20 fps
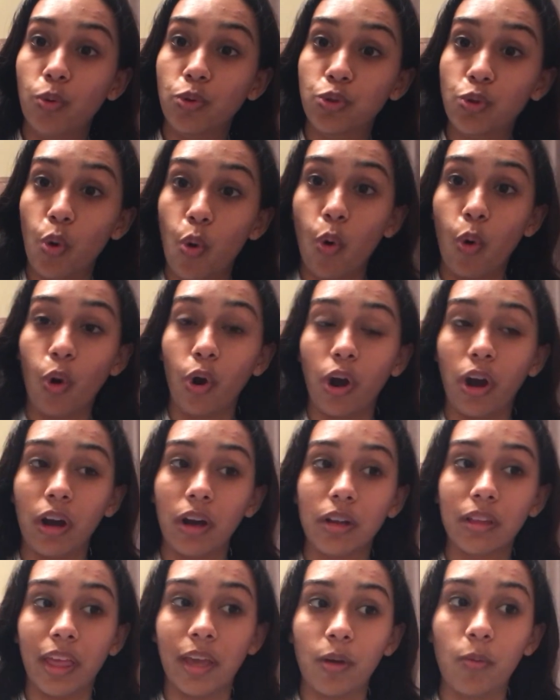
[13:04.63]

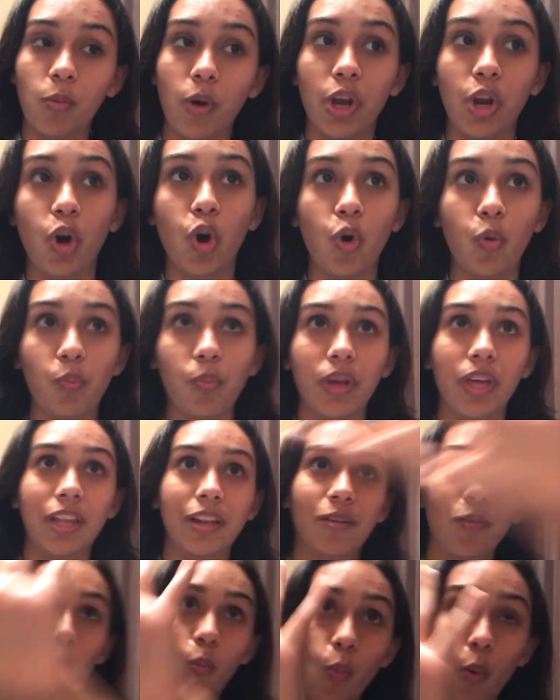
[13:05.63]
door, like one
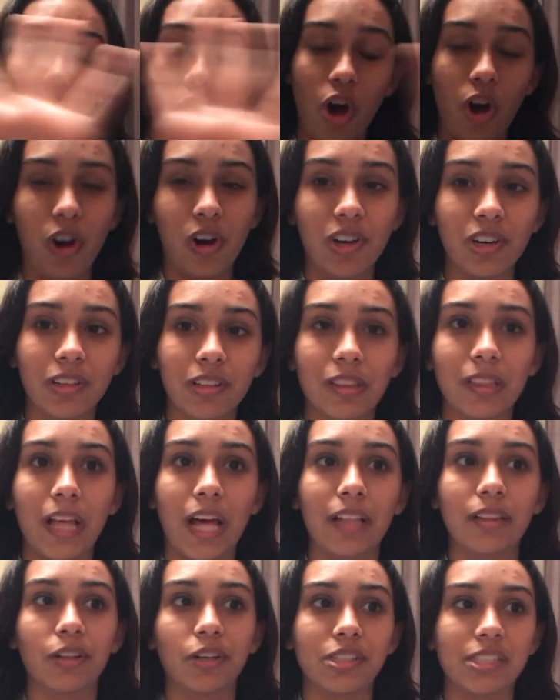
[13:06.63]
open wall
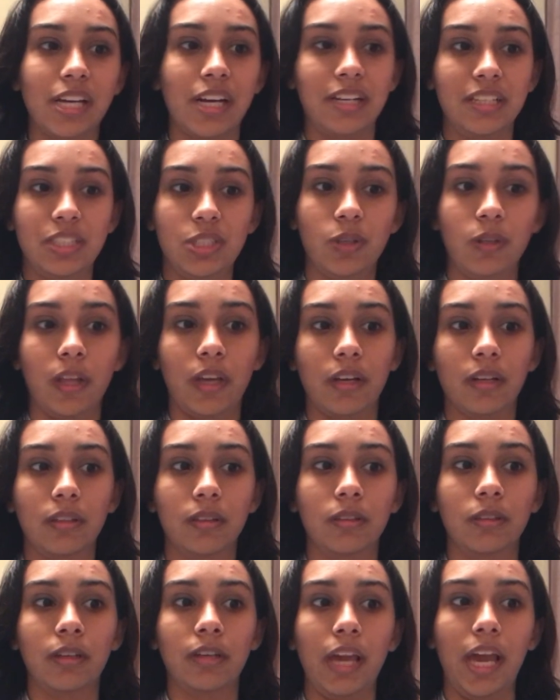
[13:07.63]
that looks out into like
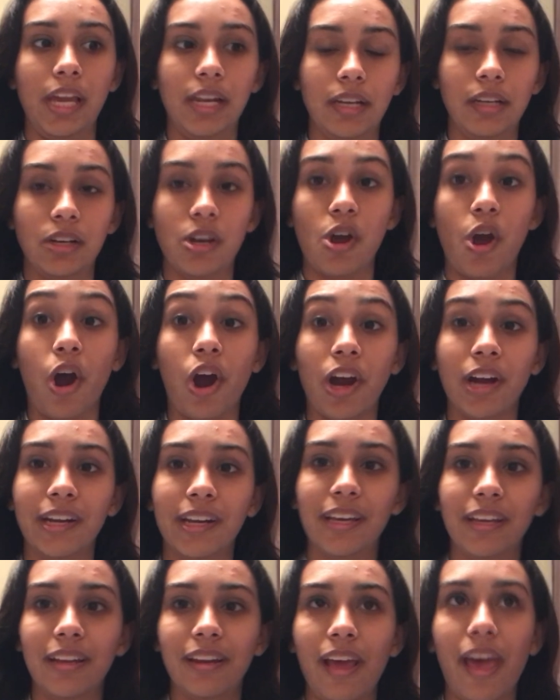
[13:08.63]
a gated
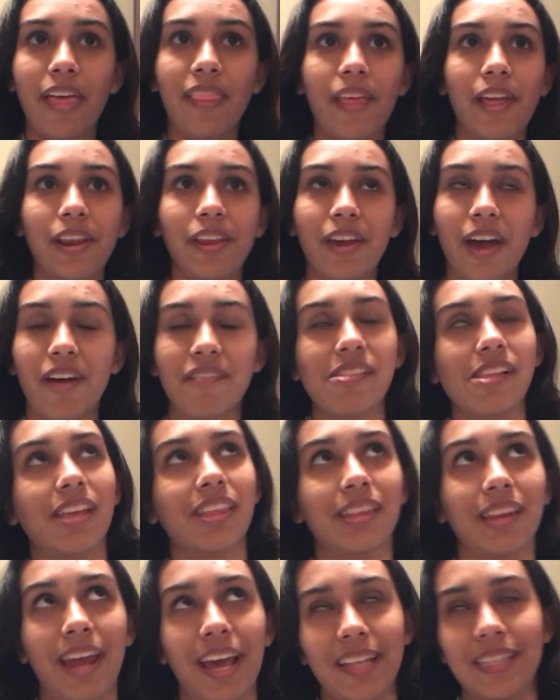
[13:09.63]
garden, and then you have
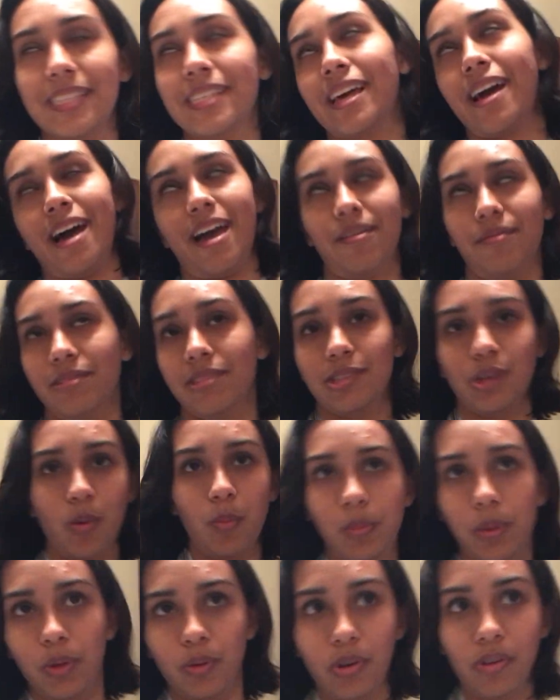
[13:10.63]
like night sky it was so
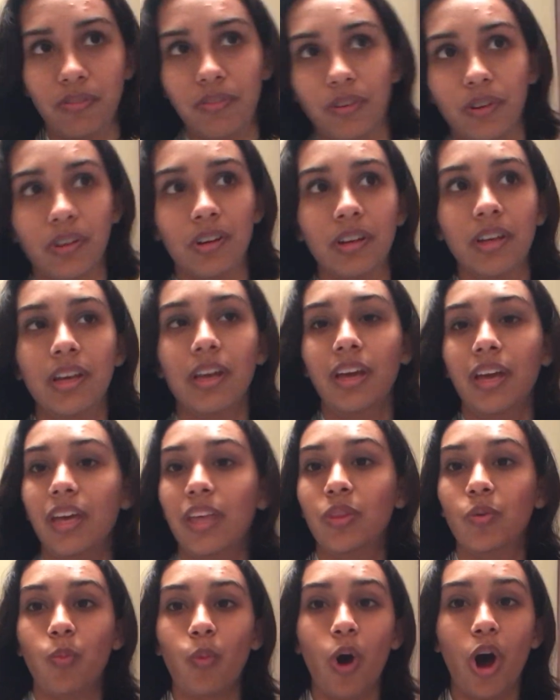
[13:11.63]
beautiful,
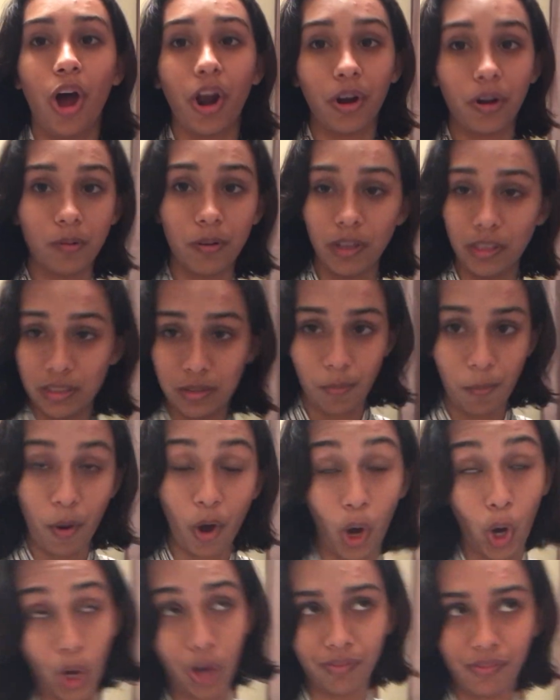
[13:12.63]
and the water was
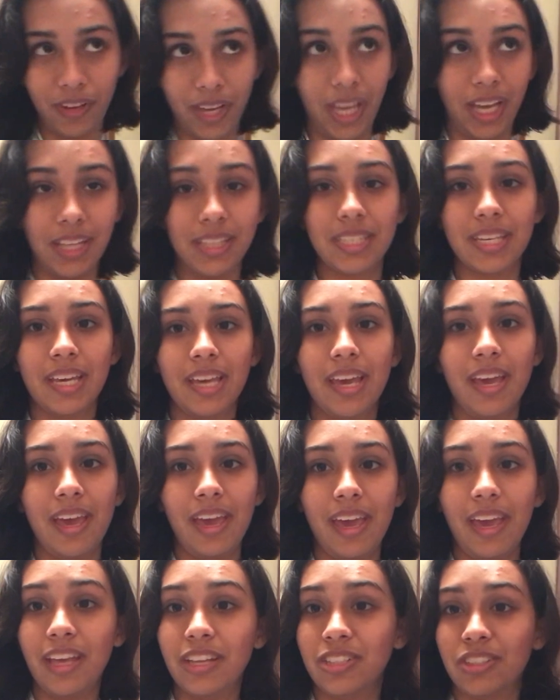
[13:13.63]
perfect.
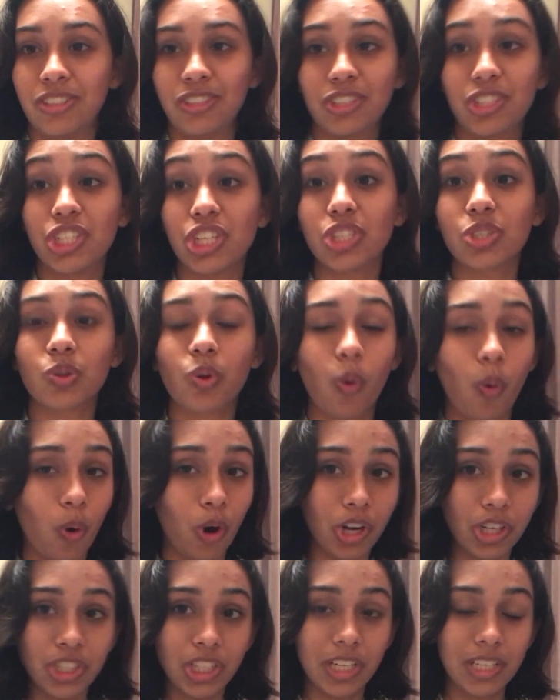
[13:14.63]
It's just
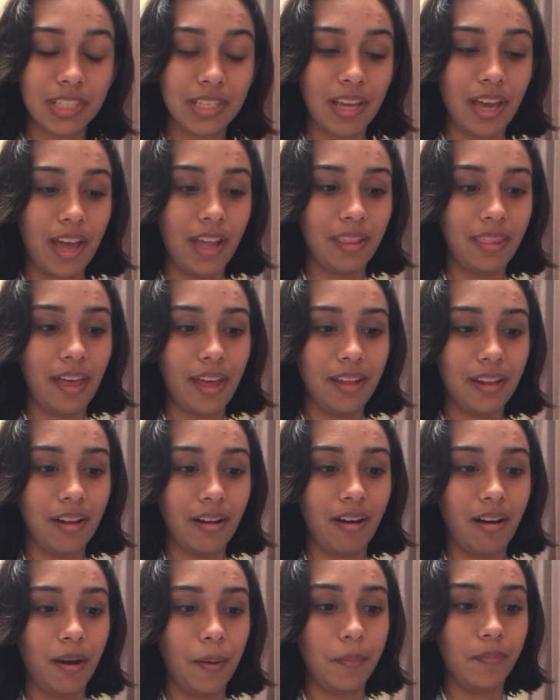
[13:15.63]
gorgeous. And
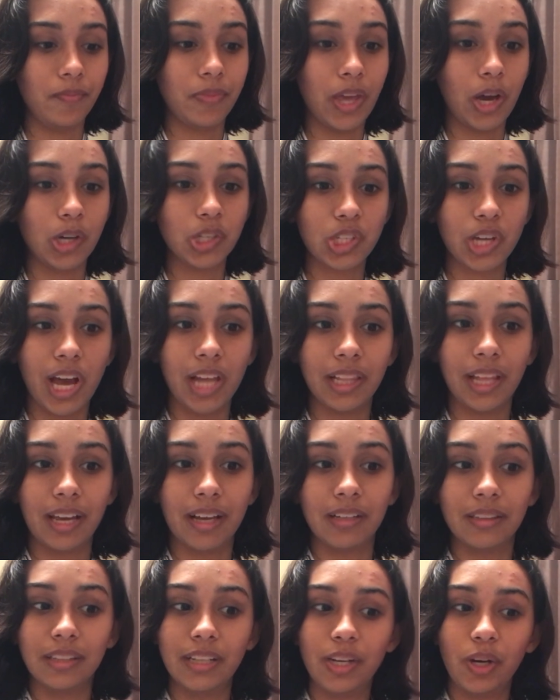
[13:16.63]
then um, they also had
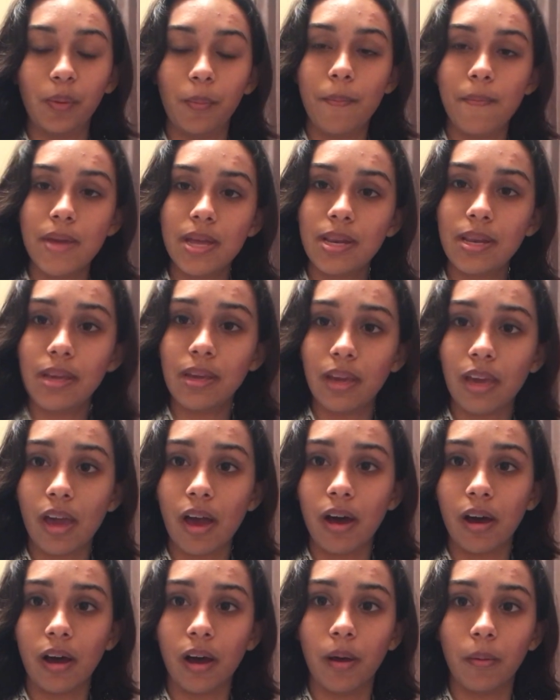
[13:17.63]
like a little
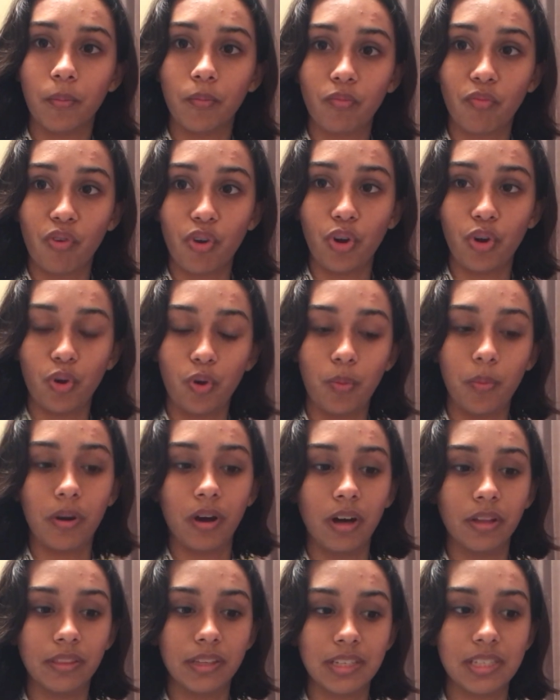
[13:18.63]
mini um, room
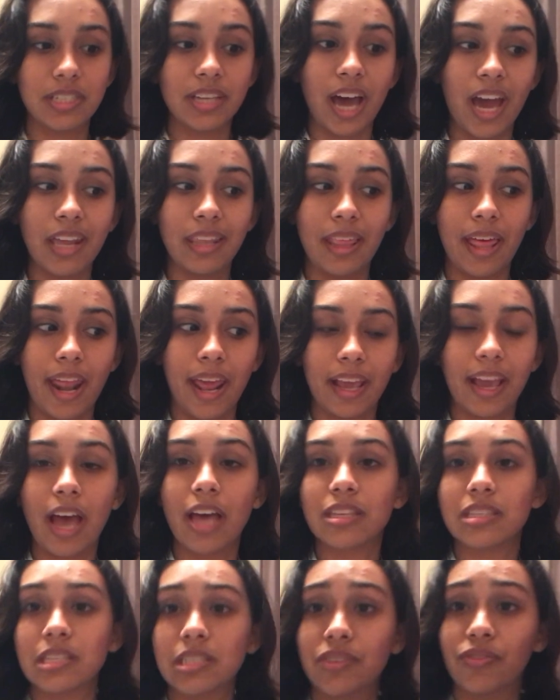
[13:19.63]
on the side that I
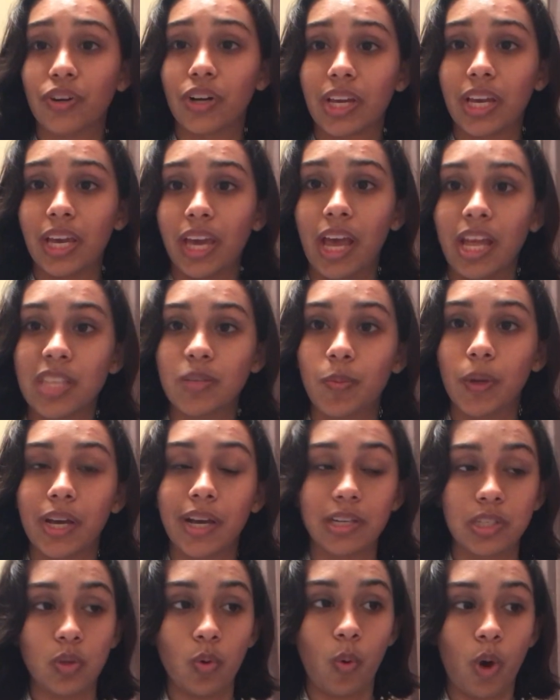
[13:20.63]
guess is for kids
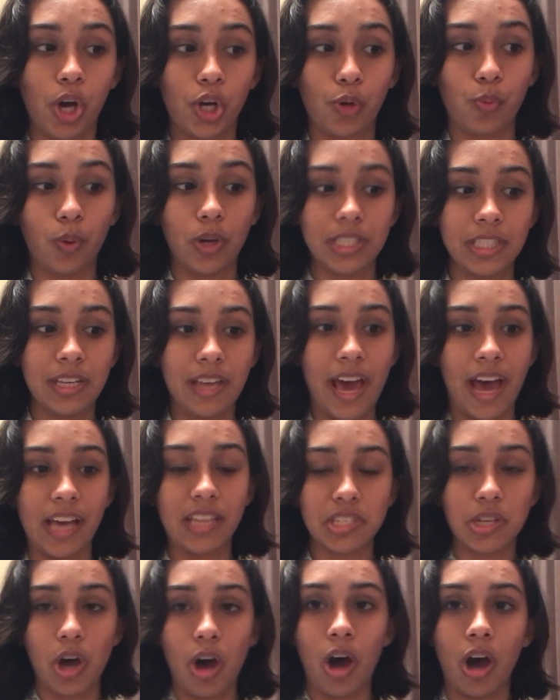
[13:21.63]
because the water wasn't
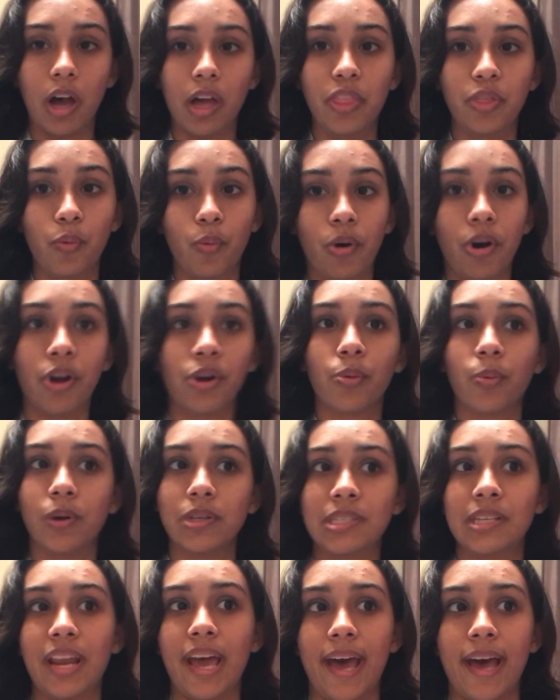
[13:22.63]
as hot and the water
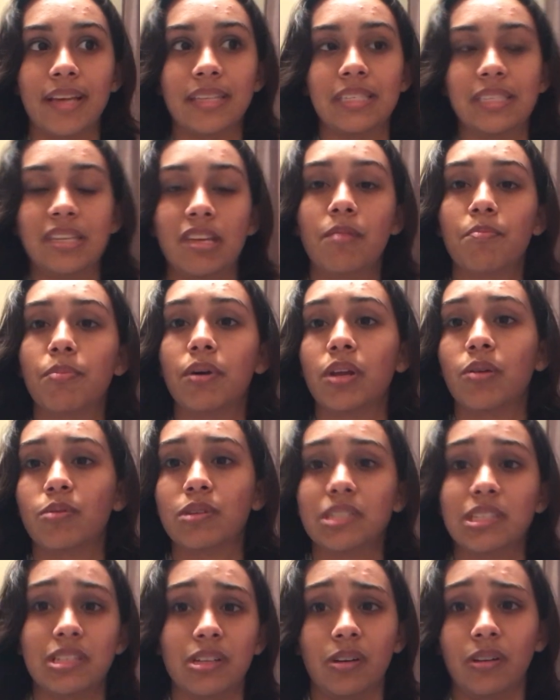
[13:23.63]
wasn't as deep, but it
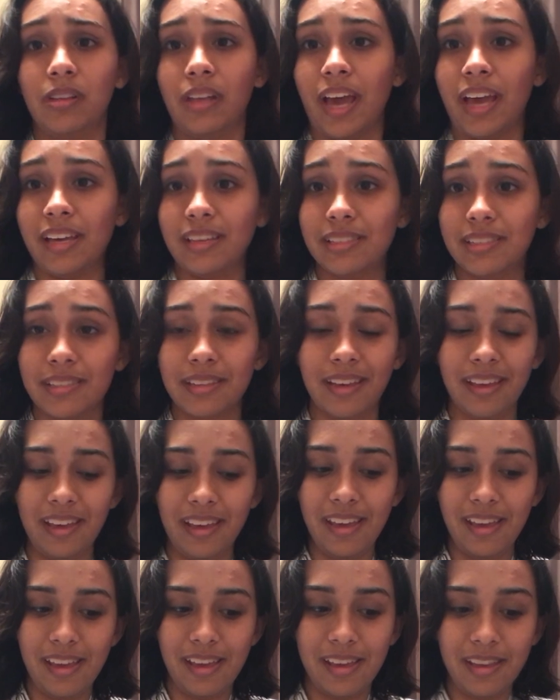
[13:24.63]
was still nice.
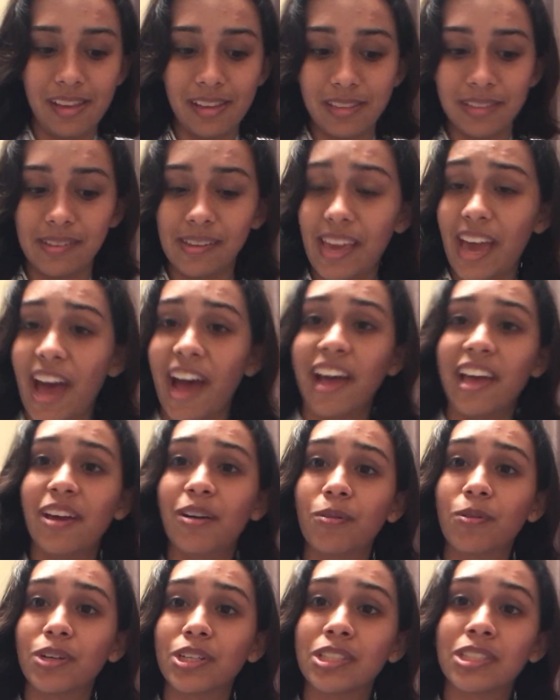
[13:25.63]
So yeah,
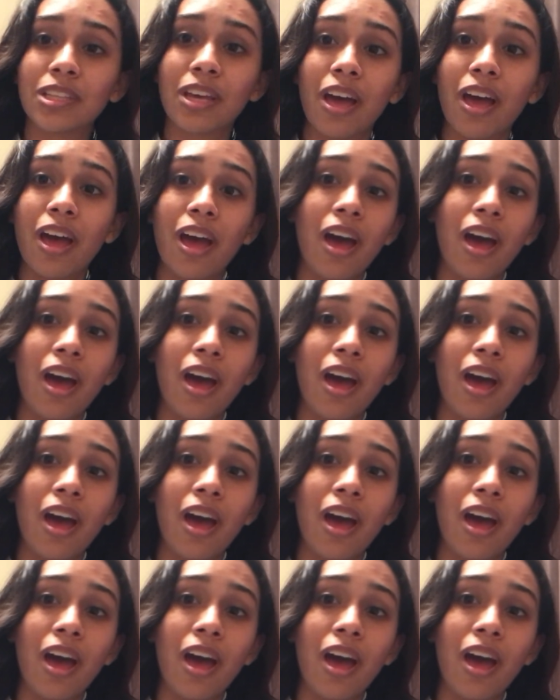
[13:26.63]
it was